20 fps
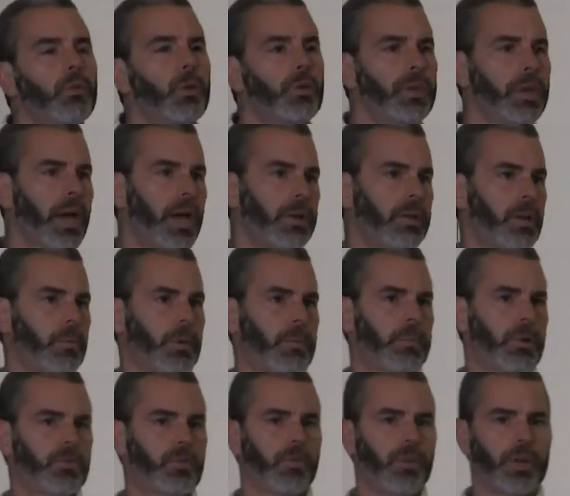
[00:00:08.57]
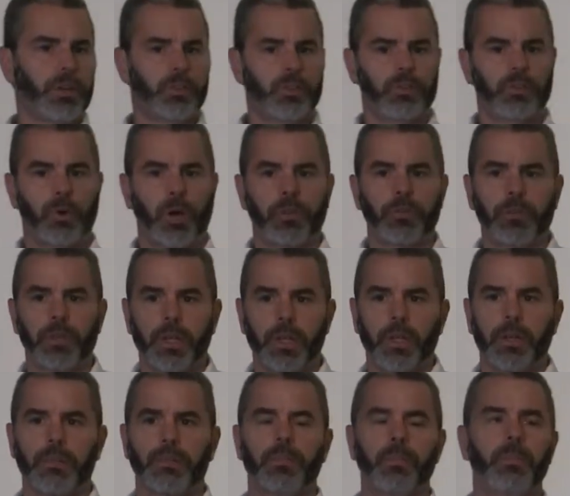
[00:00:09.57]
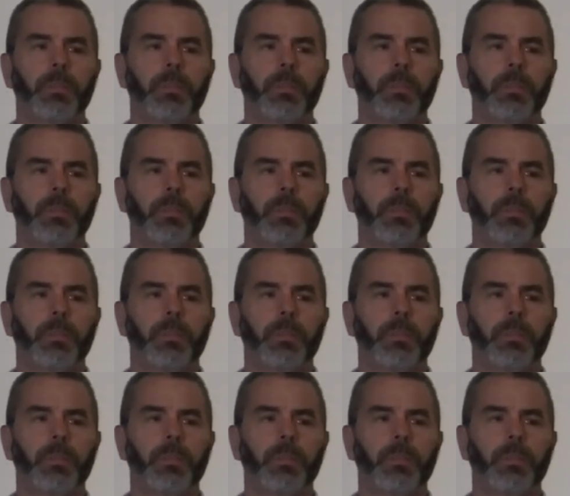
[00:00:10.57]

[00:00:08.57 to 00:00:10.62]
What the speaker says: of what the Academic Preservation Trust is,